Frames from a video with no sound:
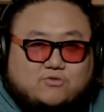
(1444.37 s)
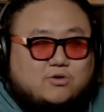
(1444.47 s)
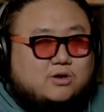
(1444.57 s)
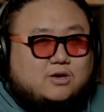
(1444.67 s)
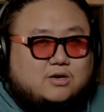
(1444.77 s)

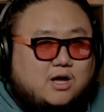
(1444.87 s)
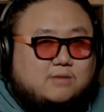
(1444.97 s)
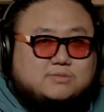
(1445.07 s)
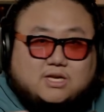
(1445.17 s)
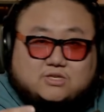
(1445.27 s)

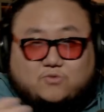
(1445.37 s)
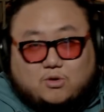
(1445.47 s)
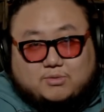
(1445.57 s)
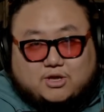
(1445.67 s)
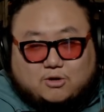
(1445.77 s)

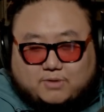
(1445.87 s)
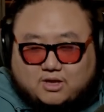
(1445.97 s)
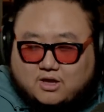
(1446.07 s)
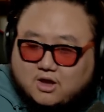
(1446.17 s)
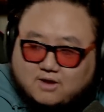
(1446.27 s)

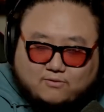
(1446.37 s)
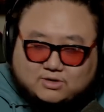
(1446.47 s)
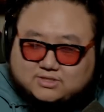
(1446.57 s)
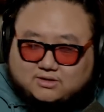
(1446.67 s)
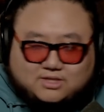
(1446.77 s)
patreon.com/formatherapy, for
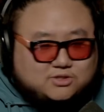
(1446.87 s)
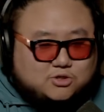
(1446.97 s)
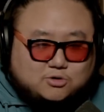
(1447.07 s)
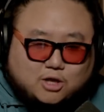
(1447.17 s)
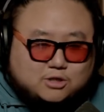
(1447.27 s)
as little as
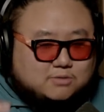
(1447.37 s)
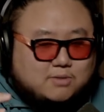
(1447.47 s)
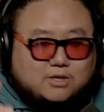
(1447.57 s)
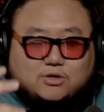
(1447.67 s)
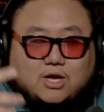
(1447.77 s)
$2 a
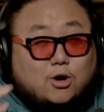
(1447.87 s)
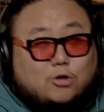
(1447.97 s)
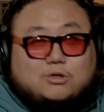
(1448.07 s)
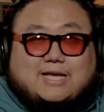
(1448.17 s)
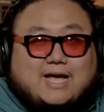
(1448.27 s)
month, you get
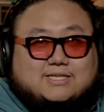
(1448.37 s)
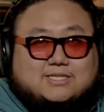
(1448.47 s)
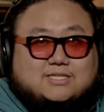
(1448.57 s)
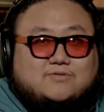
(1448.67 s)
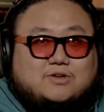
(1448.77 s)
early
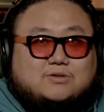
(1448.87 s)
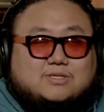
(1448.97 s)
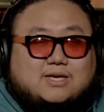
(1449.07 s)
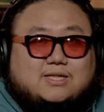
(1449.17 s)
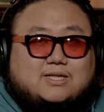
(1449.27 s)
access to
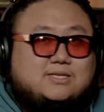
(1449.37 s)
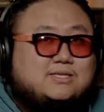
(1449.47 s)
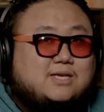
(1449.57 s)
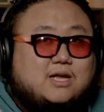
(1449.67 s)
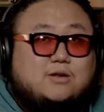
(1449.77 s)
videos like
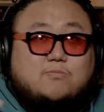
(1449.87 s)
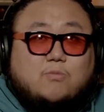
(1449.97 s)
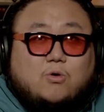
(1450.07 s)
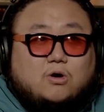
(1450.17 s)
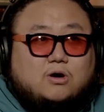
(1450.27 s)
this and
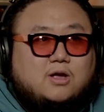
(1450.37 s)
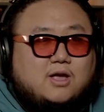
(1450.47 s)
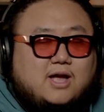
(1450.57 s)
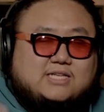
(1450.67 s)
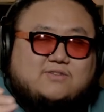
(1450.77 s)
more.
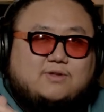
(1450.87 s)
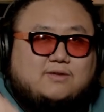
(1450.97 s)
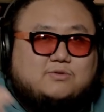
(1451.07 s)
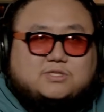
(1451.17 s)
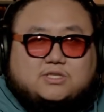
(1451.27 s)
At different
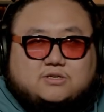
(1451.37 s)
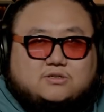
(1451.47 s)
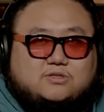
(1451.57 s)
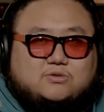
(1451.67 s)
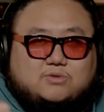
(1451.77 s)
level
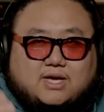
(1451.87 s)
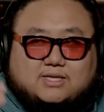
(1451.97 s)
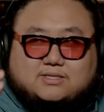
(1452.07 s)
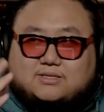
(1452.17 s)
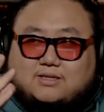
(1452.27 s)
tiers, you
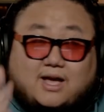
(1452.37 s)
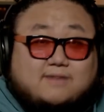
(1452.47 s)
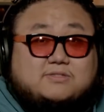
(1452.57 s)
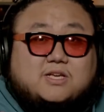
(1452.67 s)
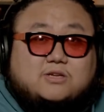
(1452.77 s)
get
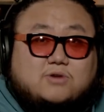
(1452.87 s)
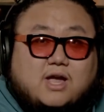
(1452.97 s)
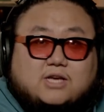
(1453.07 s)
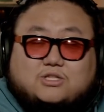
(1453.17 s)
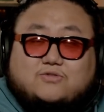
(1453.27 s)
live stage
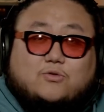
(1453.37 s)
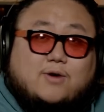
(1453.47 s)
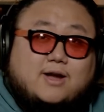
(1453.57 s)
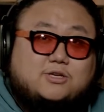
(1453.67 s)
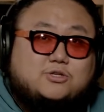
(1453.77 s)
reactions,
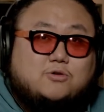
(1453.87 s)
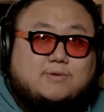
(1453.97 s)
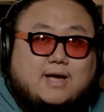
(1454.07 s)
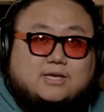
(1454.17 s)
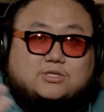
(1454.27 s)
variety show
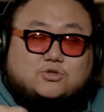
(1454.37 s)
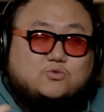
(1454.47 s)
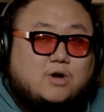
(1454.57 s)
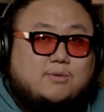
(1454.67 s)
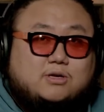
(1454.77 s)
reactions,
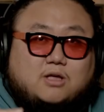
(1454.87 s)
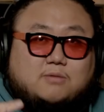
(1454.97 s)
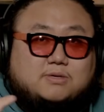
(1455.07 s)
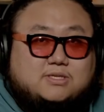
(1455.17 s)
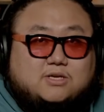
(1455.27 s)
drama
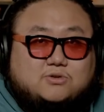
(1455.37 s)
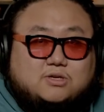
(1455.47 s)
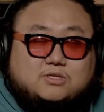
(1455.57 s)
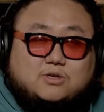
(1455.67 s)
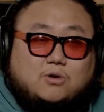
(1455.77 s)
club,
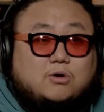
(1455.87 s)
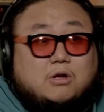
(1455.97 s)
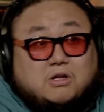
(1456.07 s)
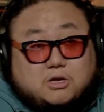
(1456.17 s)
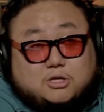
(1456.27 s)
etc. So
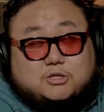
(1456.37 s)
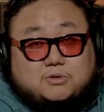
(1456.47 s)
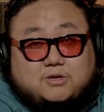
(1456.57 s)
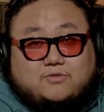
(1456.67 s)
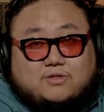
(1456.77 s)

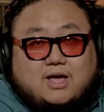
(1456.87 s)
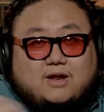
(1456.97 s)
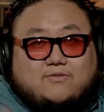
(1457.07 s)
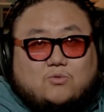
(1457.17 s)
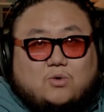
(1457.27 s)
tune in for
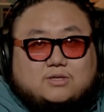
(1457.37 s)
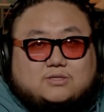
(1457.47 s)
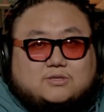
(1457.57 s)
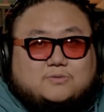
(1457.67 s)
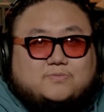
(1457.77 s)
that if you want
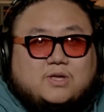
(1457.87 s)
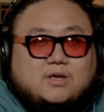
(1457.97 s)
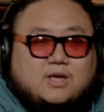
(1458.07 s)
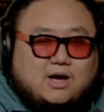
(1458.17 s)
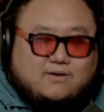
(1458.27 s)
to.
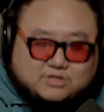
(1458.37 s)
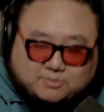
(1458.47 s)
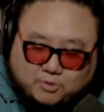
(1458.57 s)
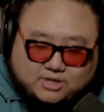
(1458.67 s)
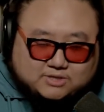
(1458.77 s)
However,
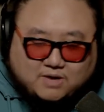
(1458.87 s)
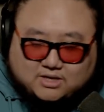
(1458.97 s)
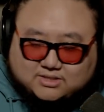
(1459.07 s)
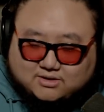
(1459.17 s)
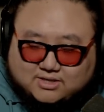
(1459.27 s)
supporting us
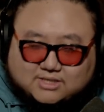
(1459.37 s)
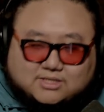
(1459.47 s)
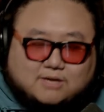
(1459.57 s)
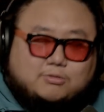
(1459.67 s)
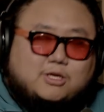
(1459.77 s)
monetarily
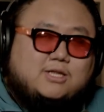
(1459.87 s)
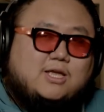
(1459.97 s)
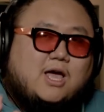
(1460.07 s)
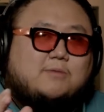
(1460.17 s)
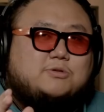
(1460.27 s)
is
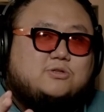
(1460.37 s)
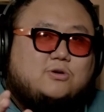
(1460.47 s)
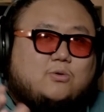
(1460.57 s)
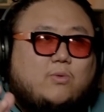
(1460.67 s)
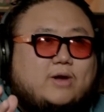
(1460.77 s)
completely
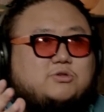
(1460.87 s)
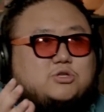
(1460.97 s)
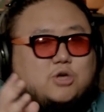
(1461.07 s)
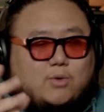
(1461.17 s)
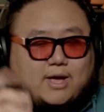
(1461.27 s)
optional. Why don't
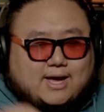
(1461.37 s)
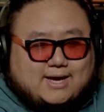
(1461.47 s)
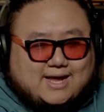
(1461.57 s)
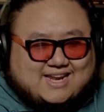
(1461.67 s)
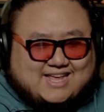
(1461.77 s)
you go
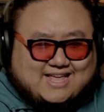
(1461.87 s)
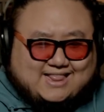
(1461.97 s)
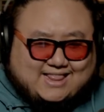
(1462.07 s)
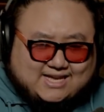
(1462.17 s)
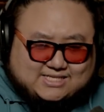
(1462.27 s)
ahead and hit
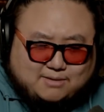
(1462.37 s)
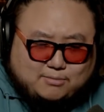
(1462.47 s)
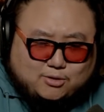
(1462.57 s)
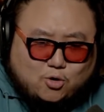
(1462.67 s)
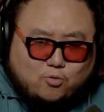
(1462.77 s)
like down
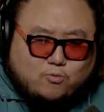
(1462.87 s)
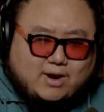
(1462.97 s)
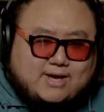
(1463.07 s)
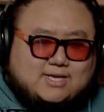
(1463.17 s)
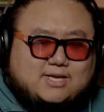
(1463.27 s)
below
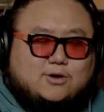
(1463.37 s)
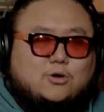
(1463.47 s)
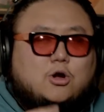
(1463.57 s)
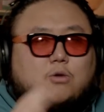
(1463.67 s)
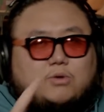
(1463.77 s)
right
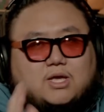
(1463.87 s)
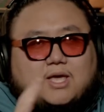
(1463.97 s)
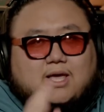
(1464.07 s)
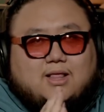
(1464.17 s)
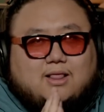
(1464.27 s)
here. When you
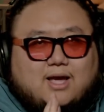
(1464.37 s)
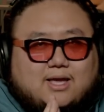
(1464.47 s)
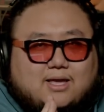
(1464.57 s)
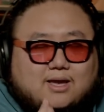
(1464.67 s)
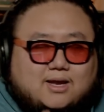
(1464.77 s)
hit
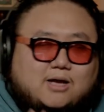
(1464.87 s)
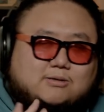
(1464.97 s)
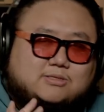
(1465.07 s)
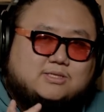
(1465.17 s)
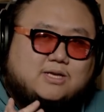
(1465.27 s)
like, it
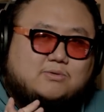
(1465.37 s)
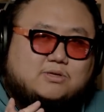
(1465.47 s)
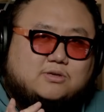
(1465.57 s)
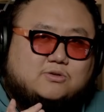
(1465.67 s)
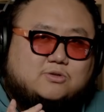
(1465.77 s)
helps us out with
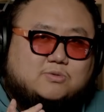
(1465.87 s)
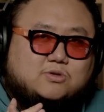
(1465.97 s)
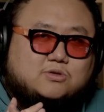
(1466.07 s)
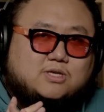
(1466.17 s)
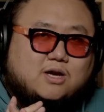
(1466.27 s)
the YouTube
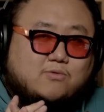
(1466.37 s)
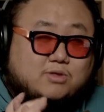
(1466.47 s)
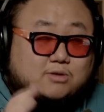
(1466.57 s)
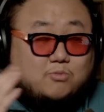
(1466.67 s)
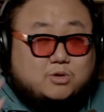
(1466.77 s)
search
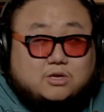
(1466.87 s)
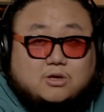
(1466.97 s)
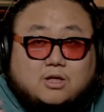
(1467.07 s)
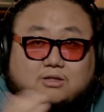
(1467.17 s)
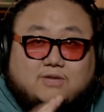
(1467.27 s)
algorithm. When
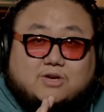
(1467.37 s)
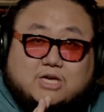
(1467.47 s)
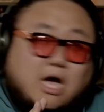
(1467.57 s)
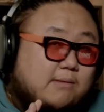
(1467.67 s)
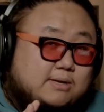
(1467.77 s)
you leave a
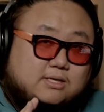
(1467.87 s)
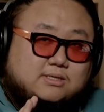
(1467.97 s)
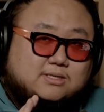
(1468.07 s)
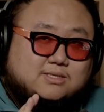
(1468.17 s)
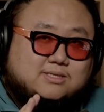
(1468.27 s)
comment,
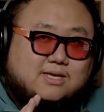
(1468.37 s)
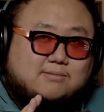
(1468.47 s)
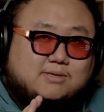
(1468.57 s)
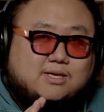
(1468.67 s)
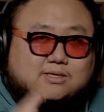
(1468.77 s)
it does the
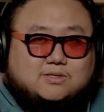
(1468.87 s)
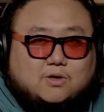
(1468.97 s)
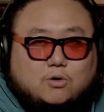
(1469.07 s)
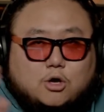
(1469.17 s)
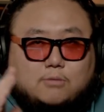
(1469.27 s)
same thing.
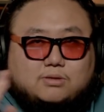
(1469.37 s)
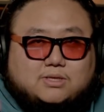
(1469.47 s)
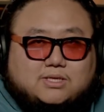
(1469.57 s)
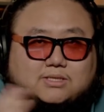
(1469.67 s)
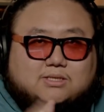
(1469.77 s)
So
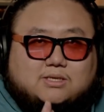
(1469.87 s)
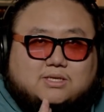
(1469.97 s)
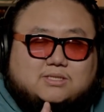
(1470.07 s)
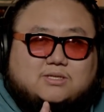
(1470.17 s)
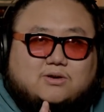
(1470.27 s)
please
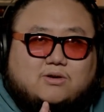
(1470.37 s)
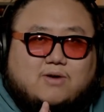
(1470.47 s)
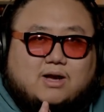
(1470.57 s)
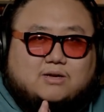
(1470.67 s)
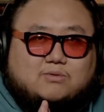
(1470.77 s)
consider
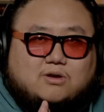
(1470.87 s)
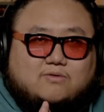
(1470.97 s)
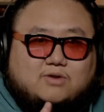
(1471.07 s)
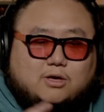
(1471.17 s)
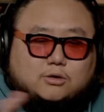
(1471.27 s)
interacting with
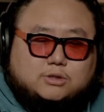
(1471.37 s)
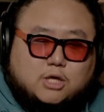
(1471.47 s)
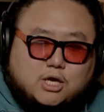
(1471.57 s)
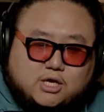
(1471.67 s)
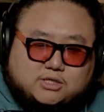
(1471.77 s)
our videos.
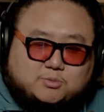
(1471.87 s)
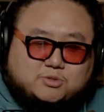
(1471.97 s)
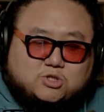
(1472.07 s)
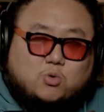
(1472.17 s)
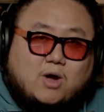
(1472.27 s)
Hit
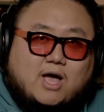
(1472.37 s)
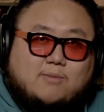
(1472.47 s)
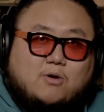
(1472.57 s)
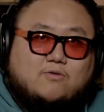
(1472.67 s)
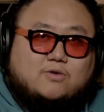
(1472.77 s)

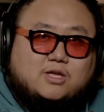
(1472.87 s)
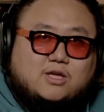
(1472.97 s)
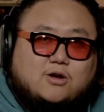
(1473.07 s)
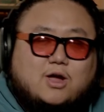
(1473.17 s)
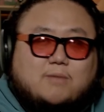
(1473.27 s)
subscribe over
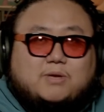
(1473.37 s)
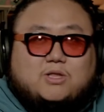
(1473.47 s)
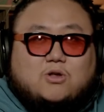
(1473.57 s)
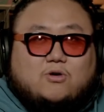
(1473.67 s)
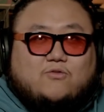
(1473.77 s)
here and be
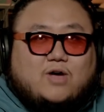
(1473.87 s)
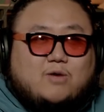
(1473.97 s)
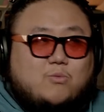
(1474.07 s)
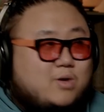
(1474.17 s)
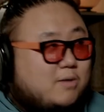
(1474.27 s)

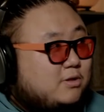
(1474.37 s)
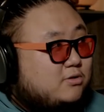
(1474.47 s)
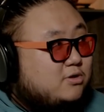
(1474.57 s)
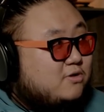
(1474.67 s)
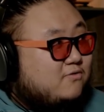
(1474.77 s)
notified when we
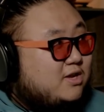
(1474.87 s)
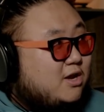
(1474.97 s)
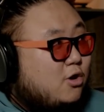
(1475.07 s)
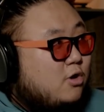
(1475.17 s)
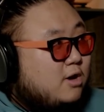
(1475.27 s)
upload a new
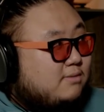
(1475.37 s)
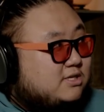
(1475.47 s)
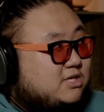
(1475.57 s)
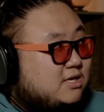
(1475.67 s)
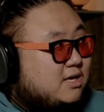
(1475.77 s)
video by
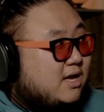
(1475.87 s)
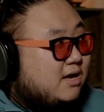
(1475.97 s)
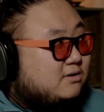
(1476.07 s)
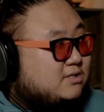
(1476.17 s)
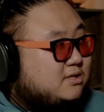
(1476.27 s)
checking
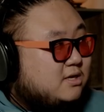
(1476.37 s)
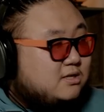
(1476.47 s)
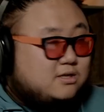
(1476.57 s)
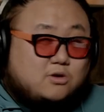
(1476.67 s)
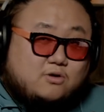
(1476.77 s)
out
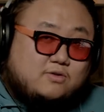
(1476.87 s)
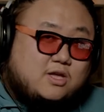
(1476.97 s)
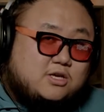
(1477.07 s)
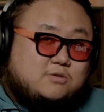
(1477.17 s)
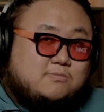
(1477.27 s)
the
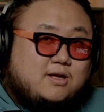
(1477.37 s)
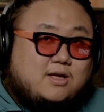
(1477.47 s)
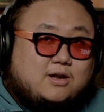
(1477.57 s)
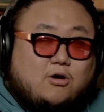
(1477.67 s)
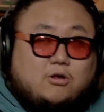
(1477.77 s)
notification bell
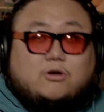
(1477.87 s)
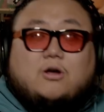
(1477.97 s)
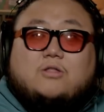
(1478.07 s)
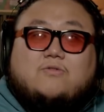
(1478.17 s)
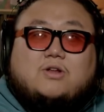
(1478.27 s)
and all our
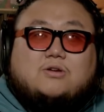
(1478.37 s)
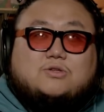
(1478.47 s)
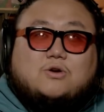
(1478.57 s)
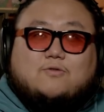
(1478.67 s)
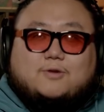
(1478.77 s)
other
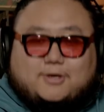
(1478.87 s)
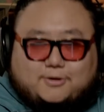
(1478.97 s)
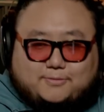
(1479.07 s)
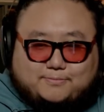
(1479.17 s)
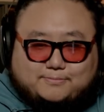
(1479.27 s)
videos over
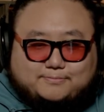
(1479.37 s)
here.